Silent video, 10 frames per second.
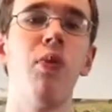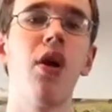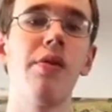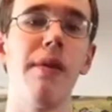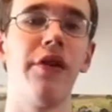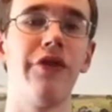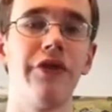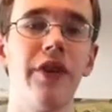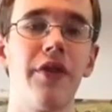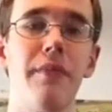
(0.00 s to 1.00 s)

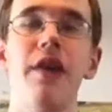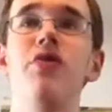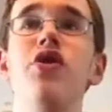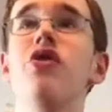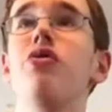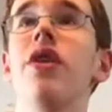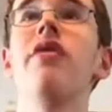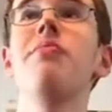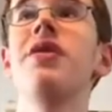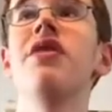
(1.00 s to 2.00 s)
watermelon-flavored Mountain Dew. That
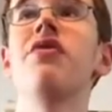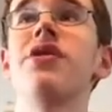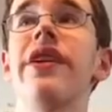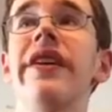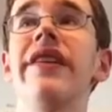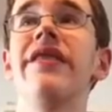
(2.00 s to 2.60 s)
would be interesting.